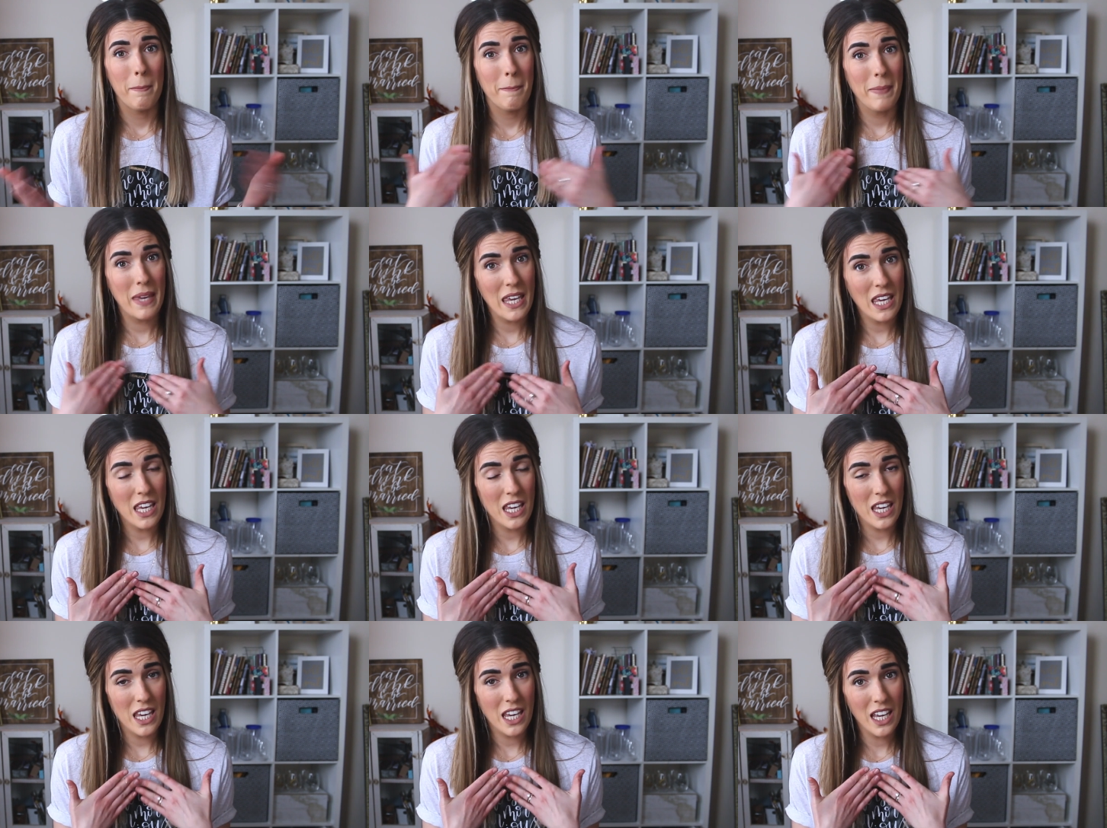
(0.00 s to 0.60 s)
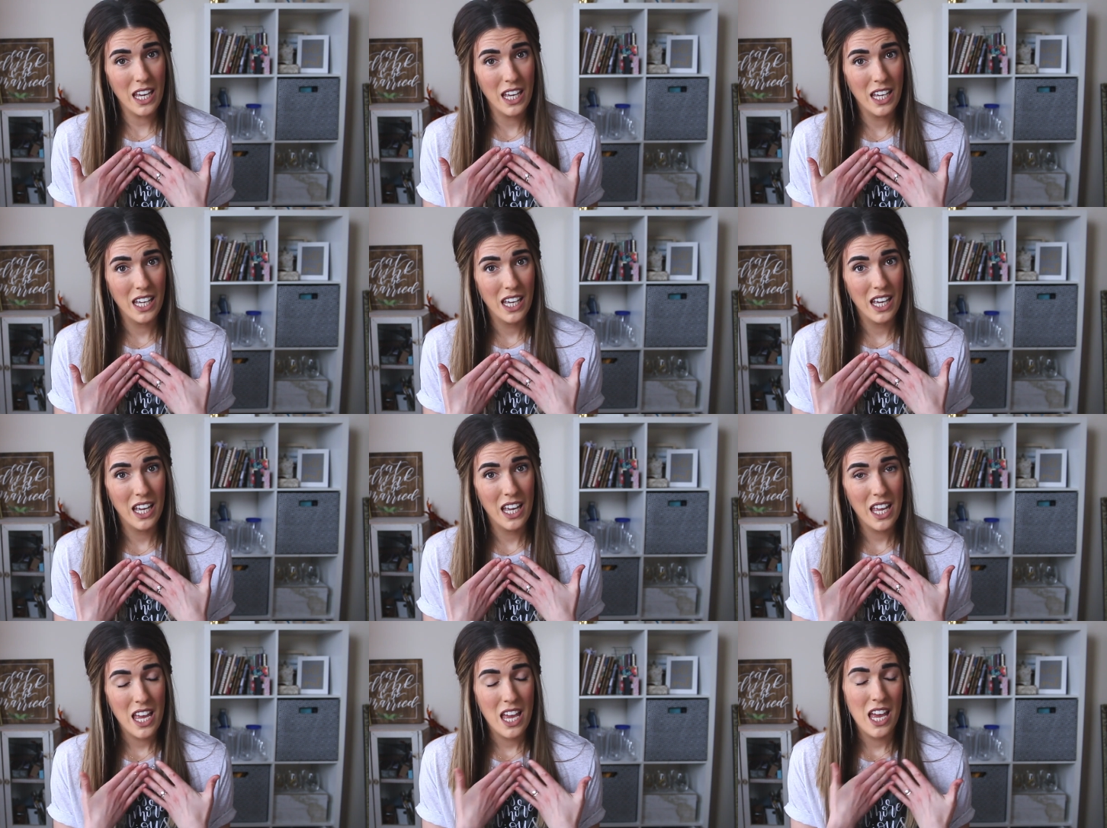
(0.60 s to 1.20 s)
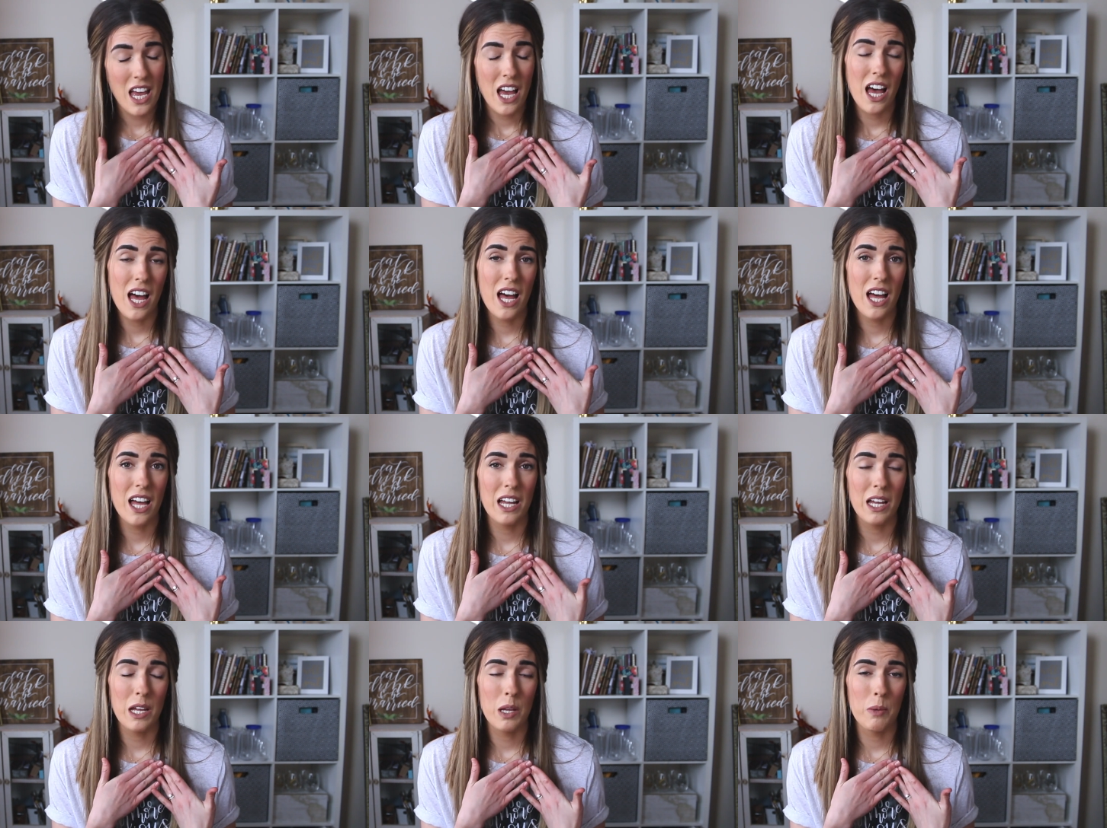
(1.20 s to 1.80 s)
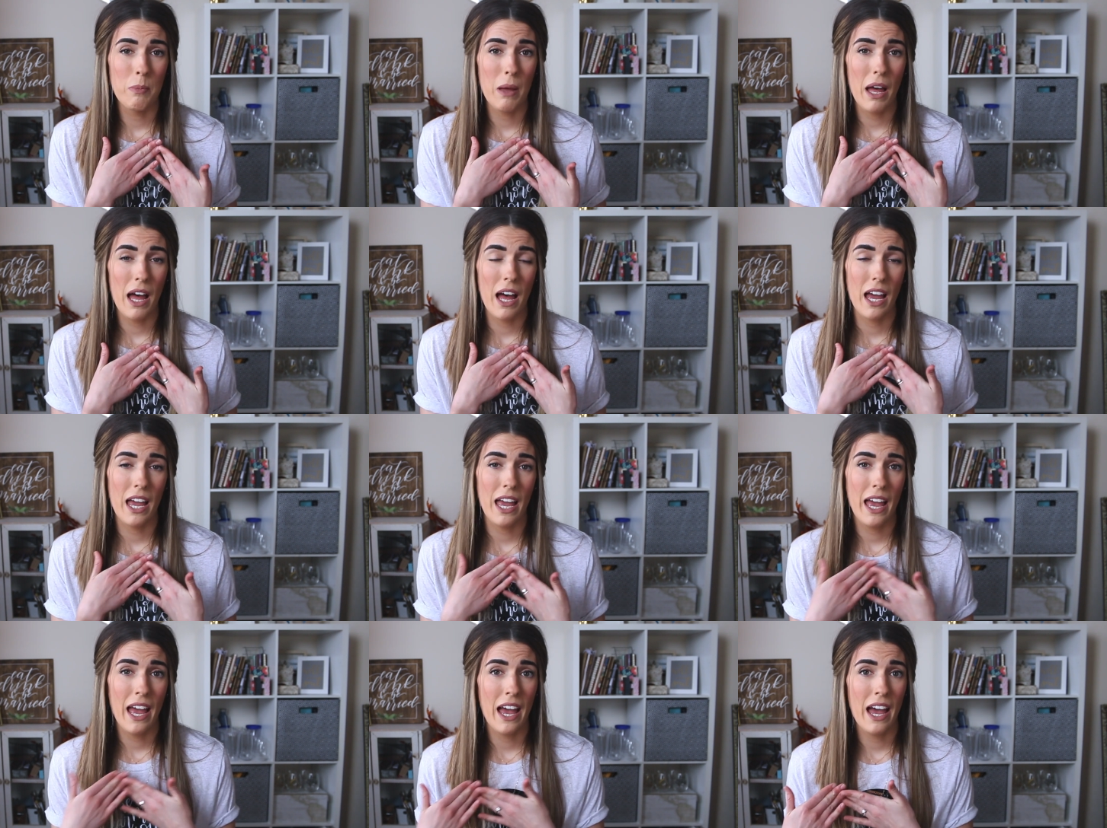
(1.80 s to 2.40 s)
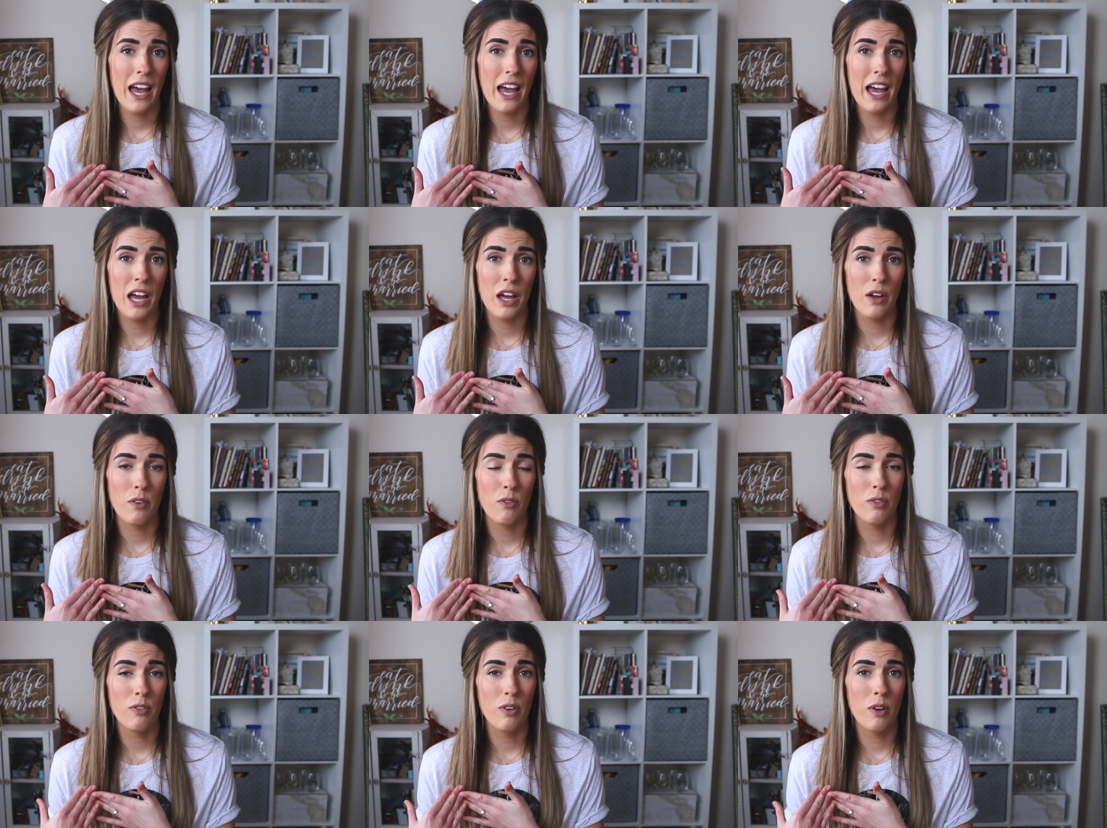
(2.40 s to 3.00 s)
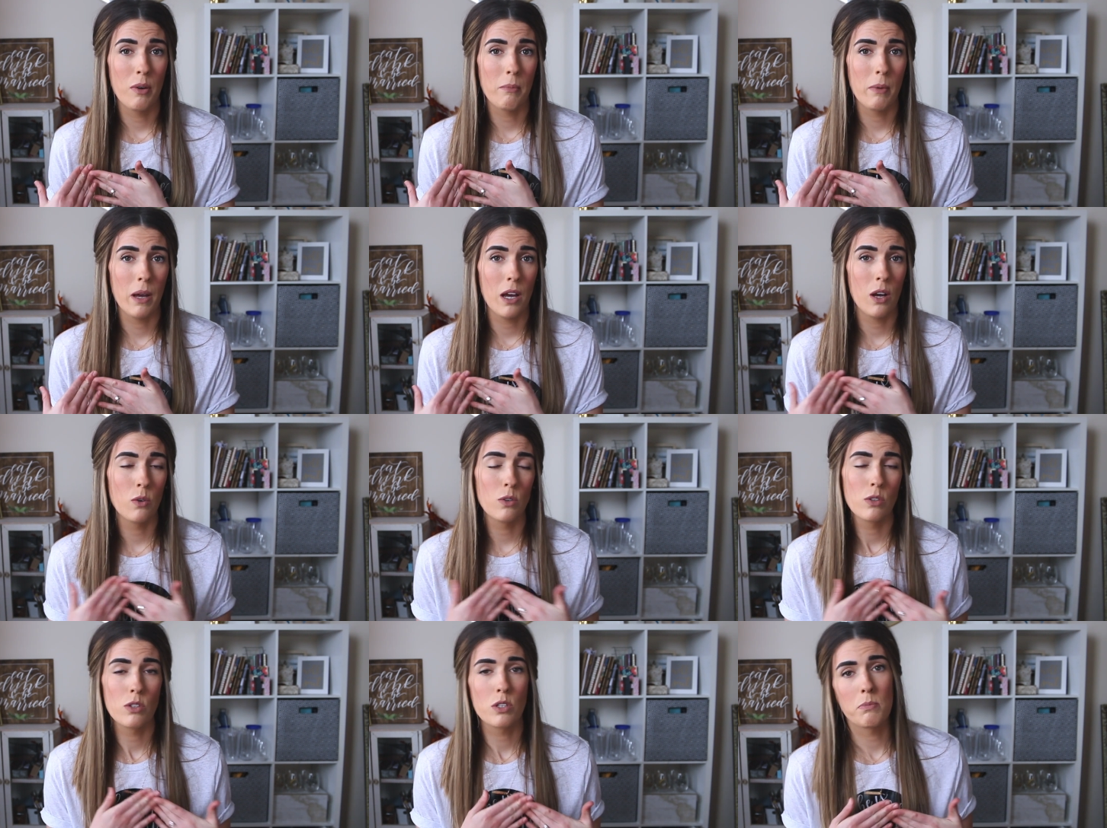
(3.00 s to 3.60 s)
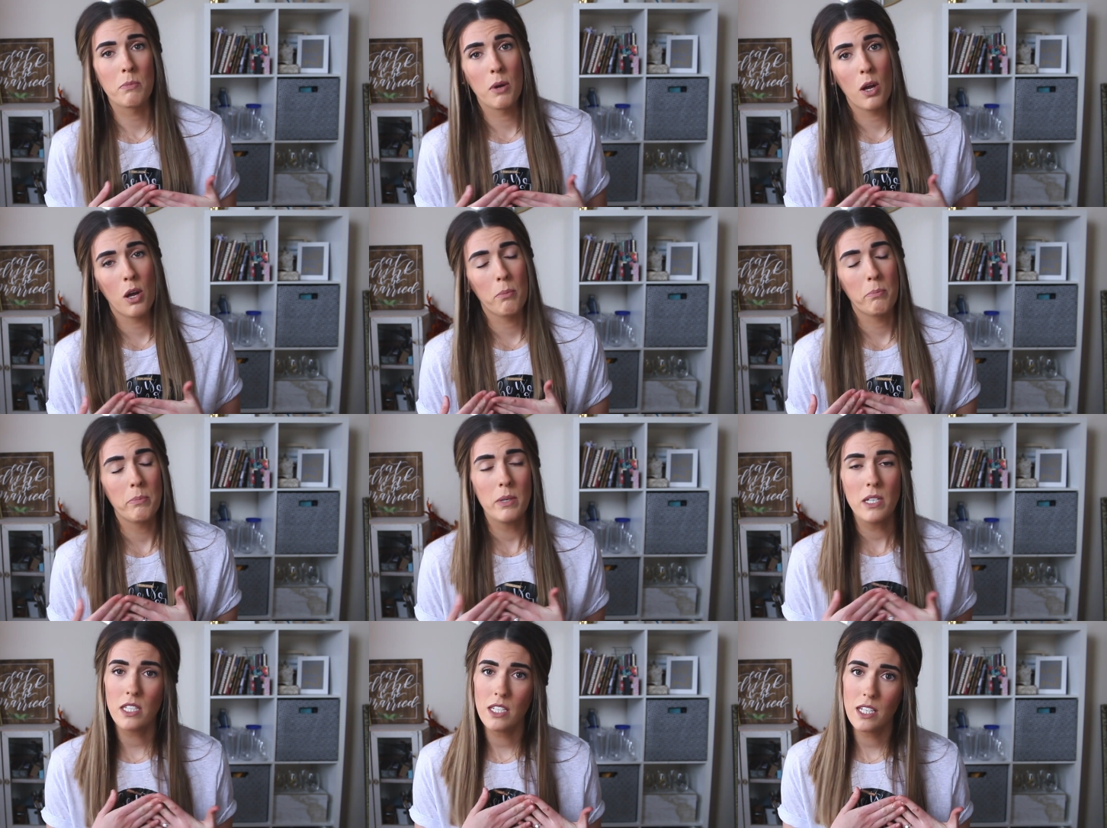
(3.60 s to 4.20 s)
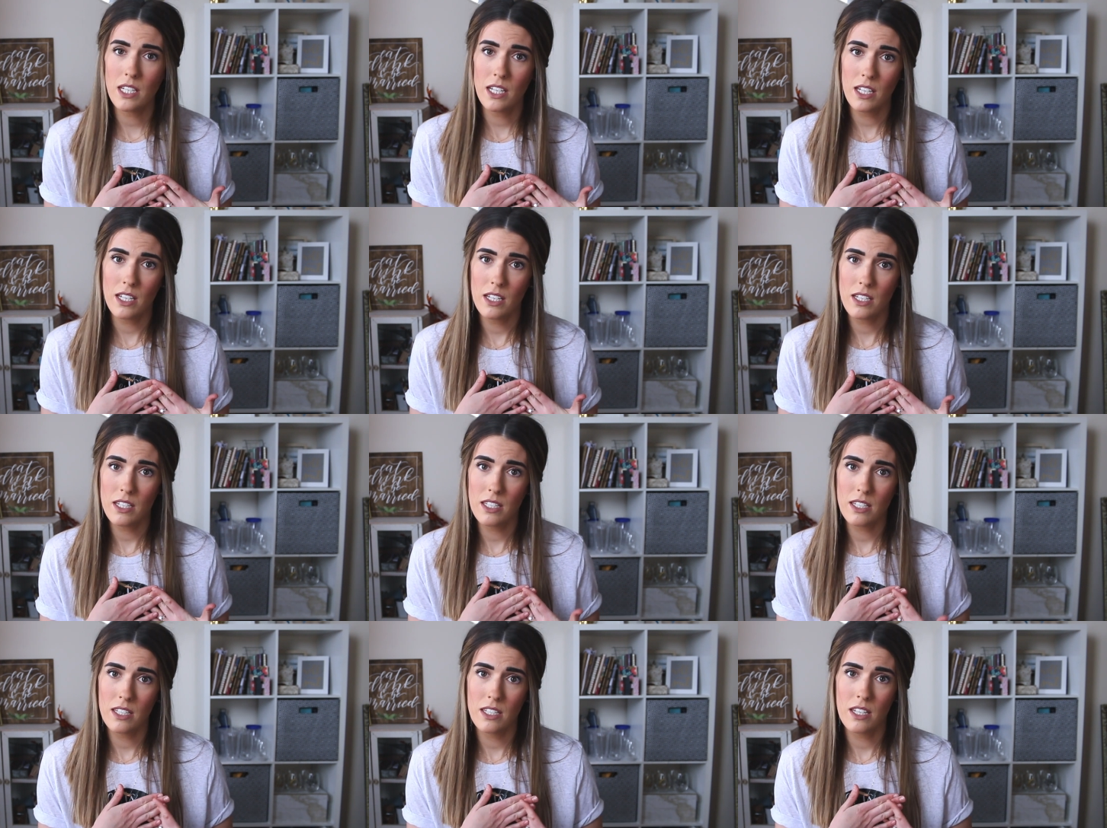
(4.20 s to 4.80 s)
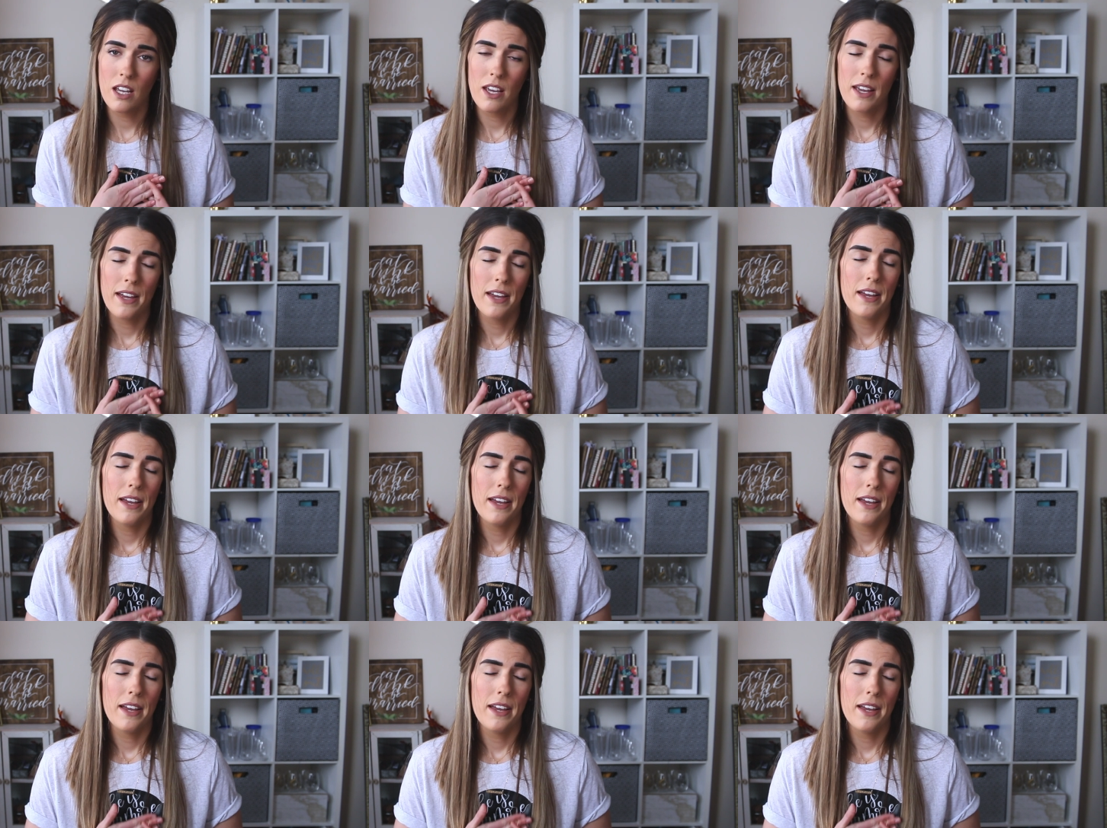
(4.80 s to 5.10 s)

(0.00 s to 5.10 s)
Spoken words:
me, I have my own small business.